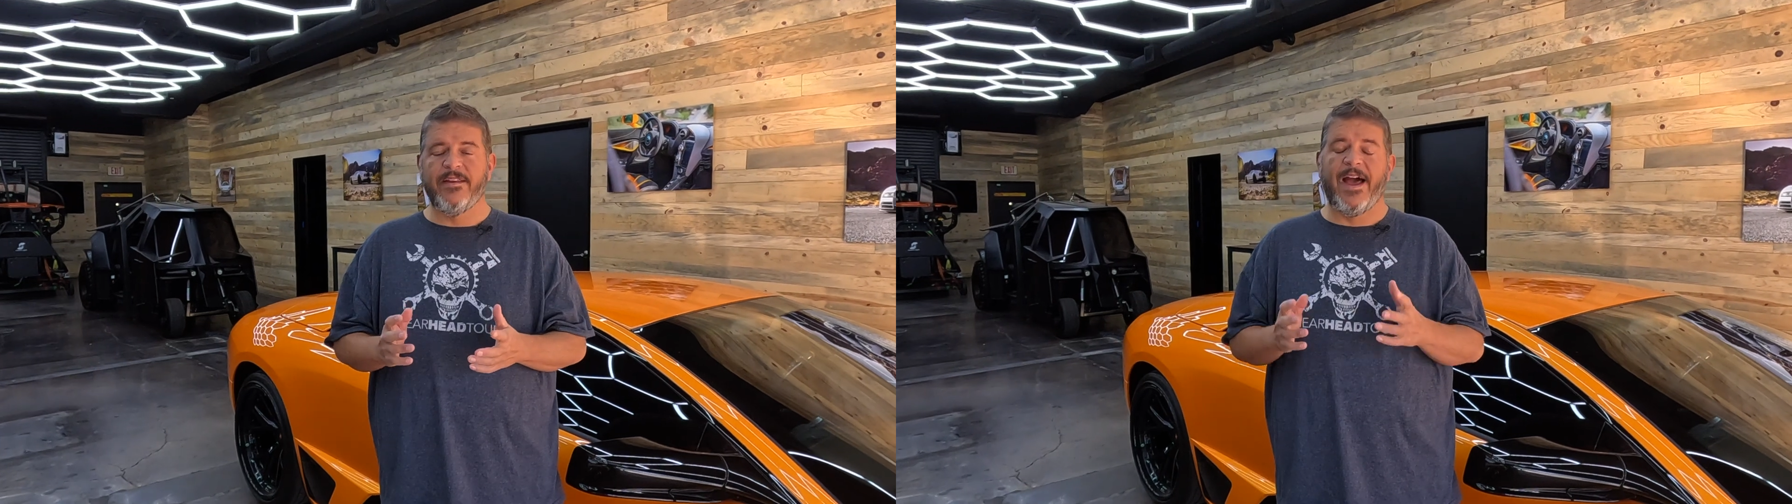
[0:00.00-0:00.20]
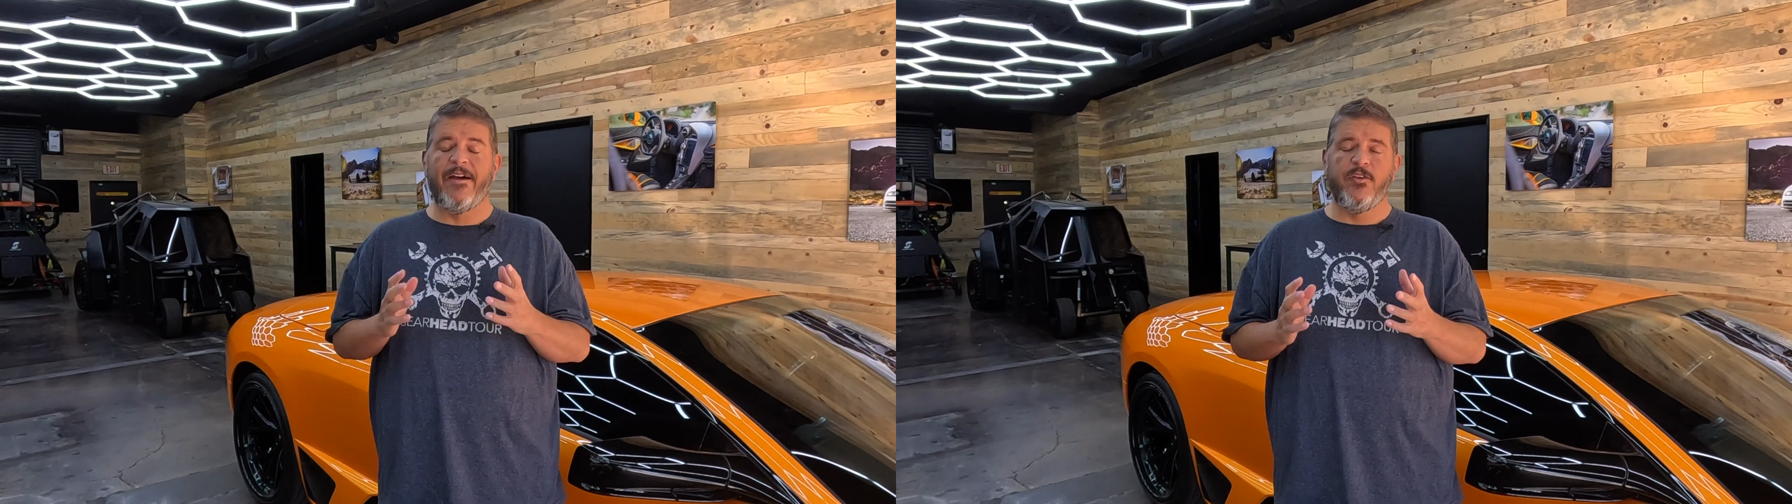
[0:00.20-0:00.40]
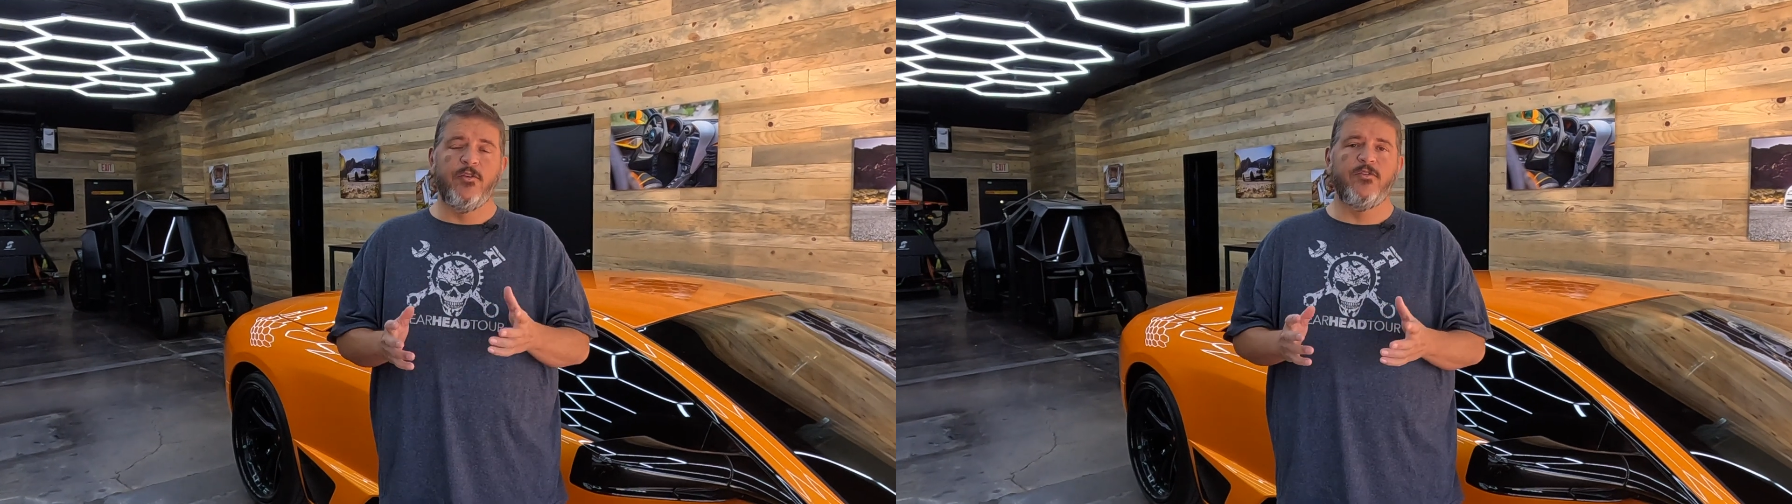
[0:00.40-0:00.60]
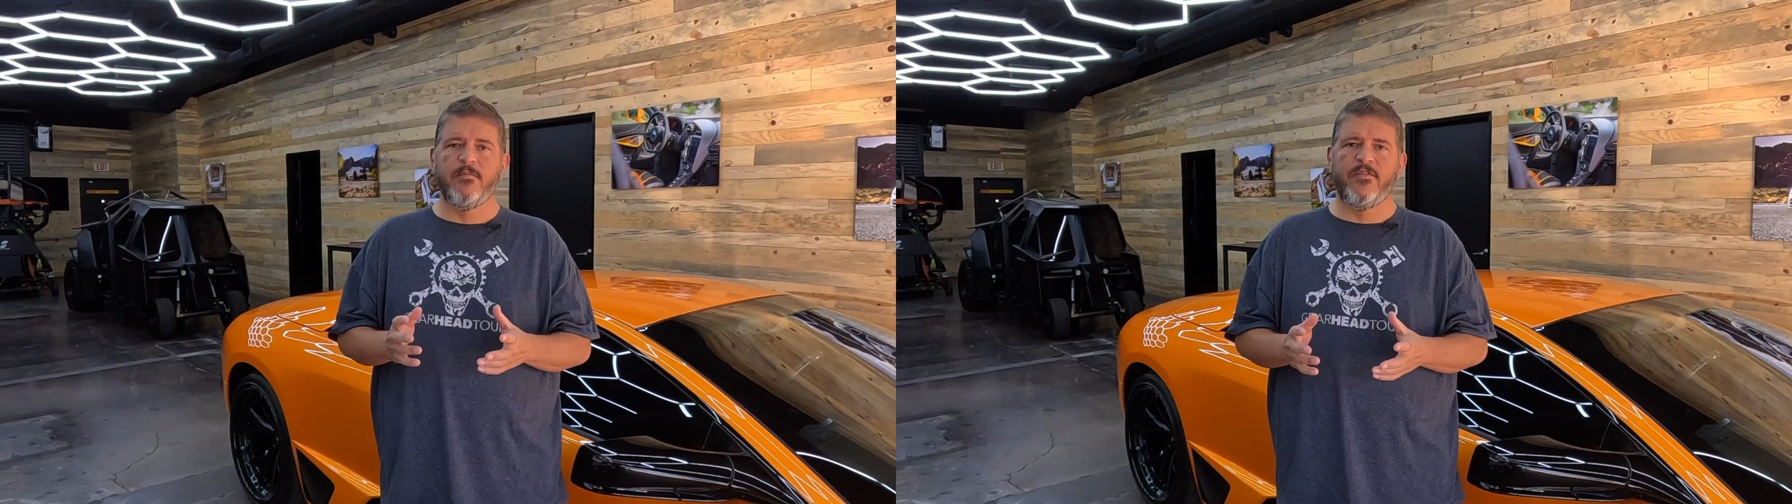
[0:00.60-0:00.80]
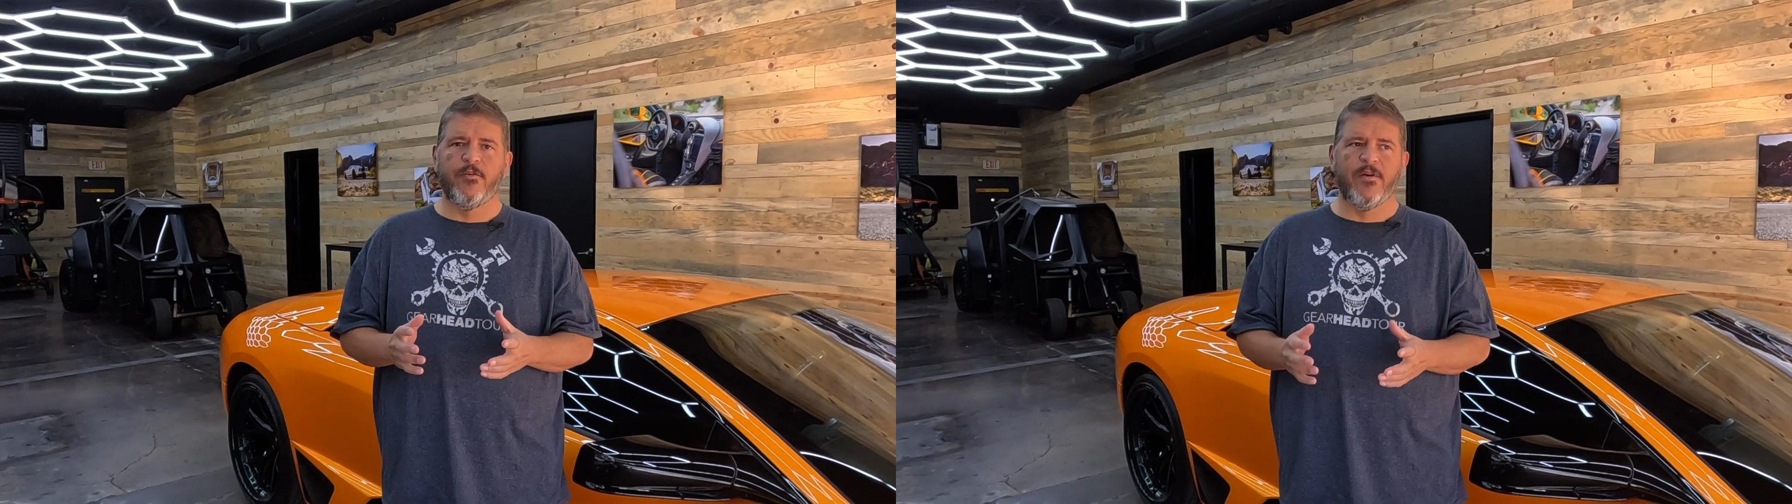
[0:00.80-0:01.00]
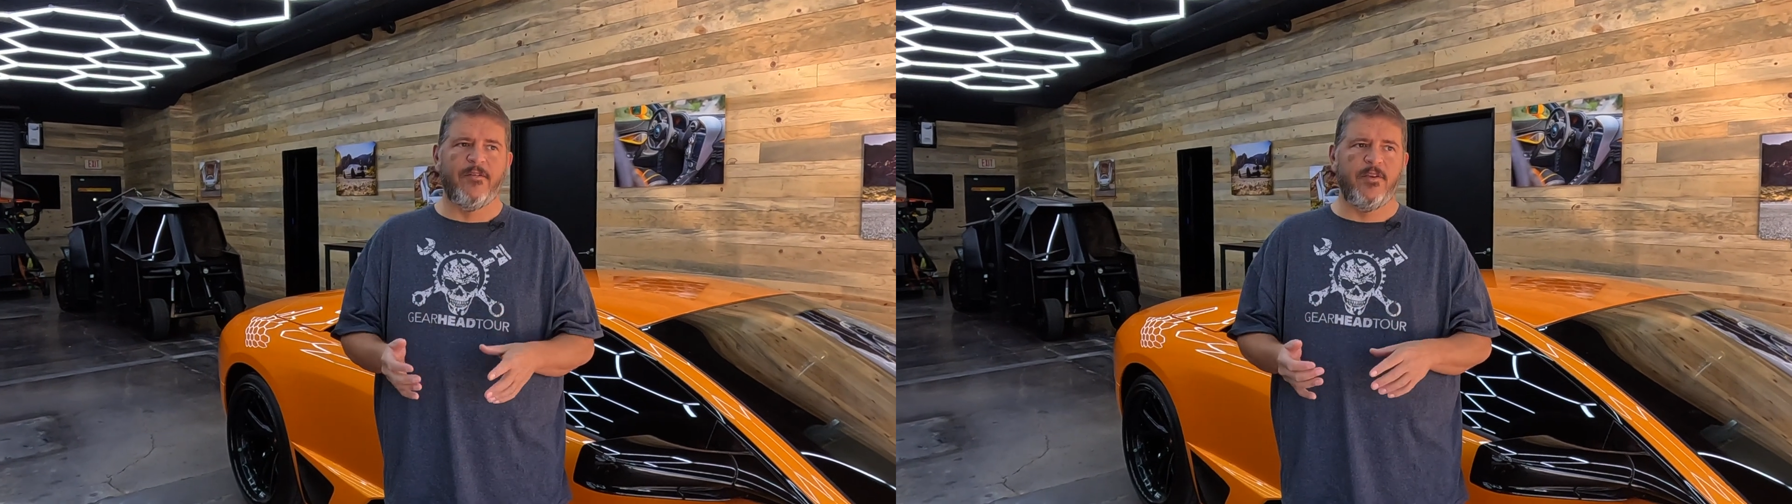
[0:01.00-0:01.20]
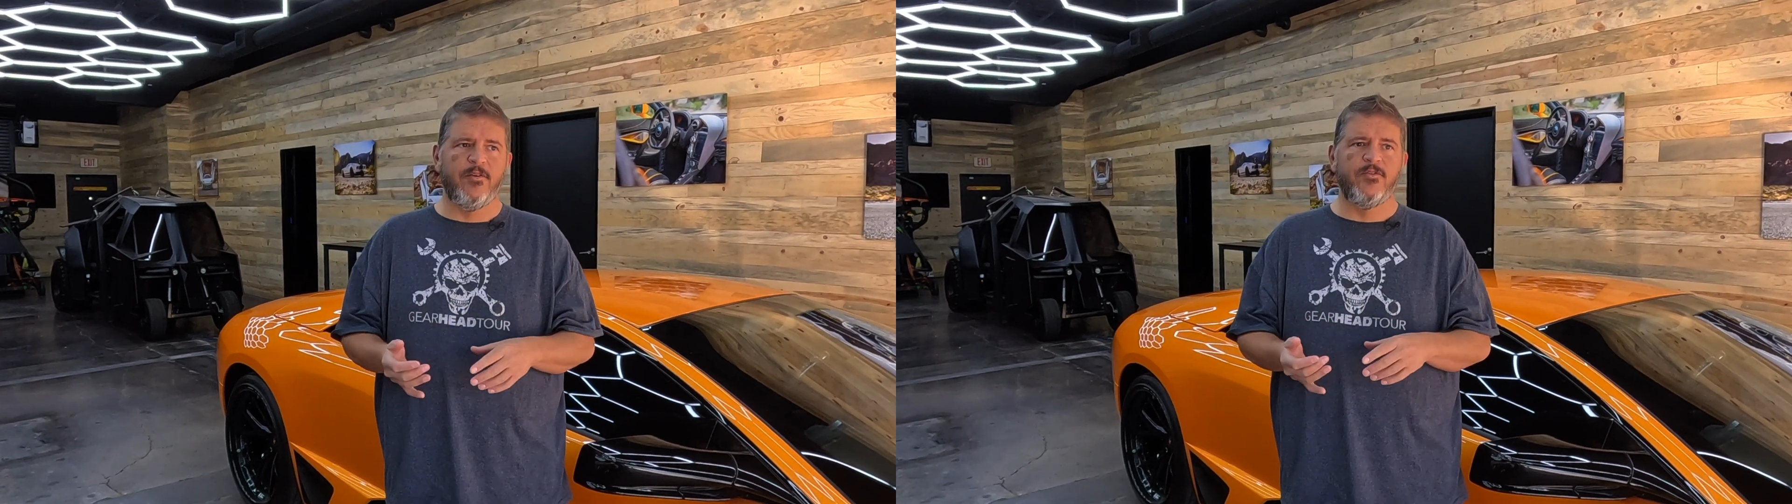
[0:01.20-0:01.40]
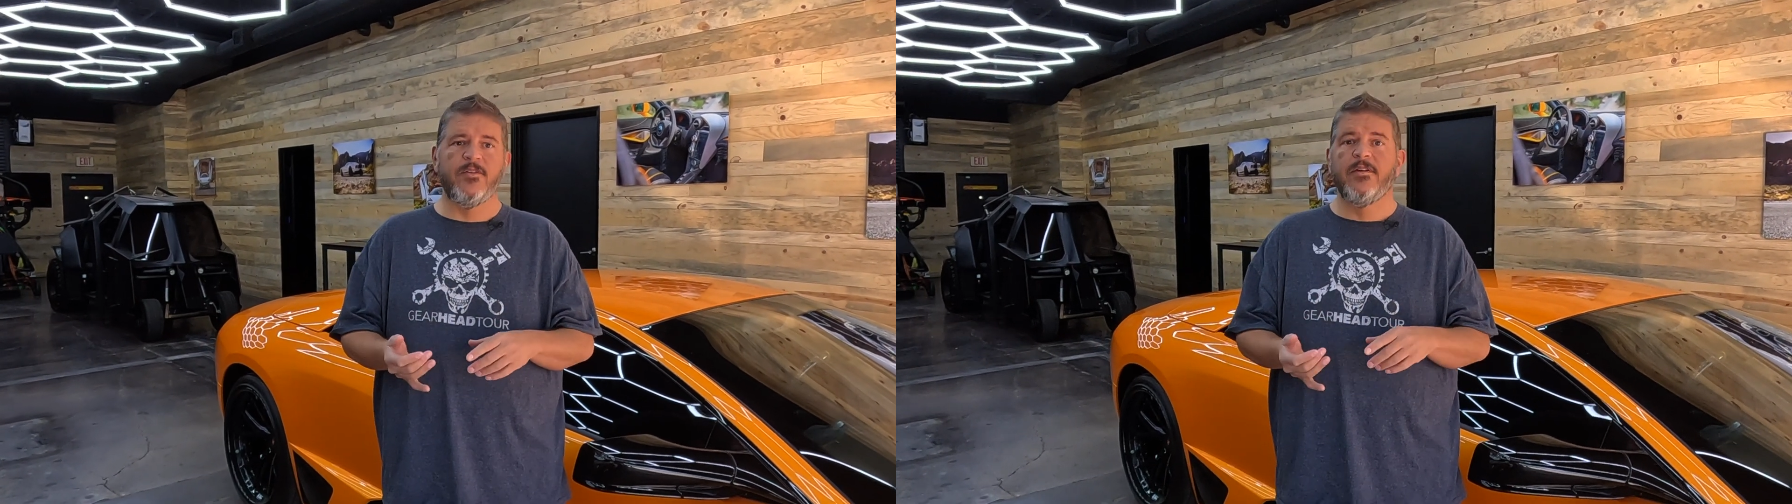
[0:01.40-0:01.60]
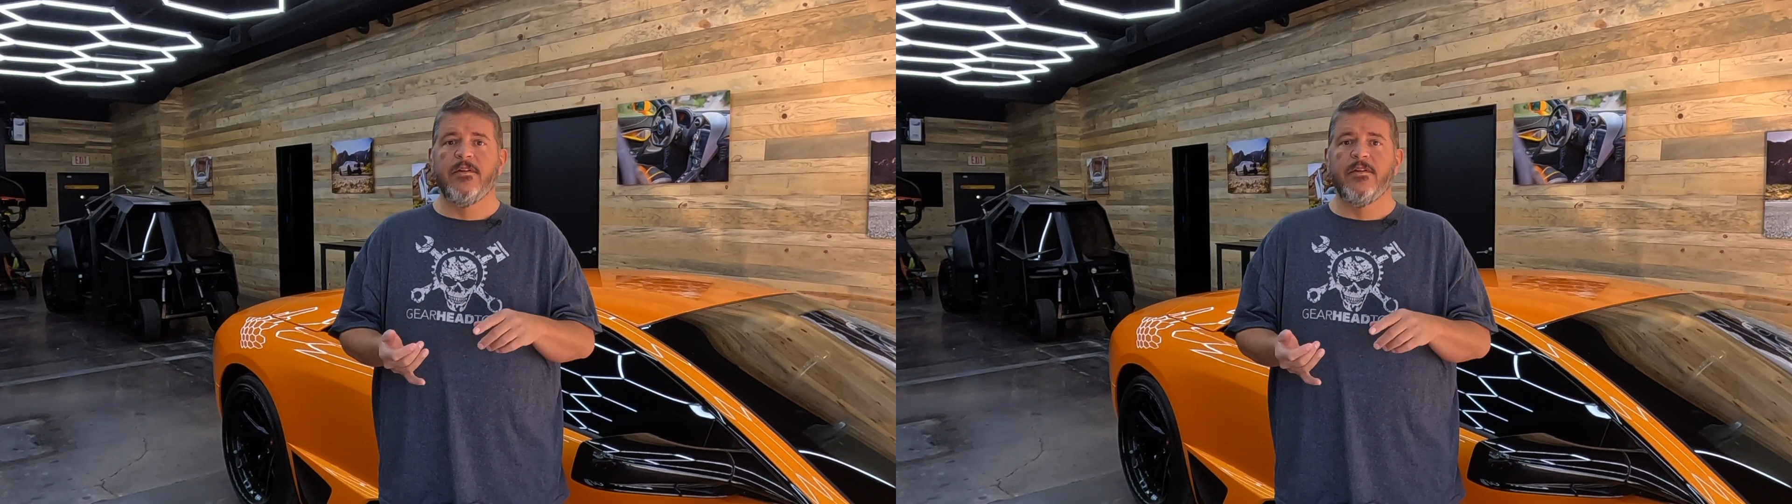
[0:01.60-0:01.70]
Now, I've used them before. I've used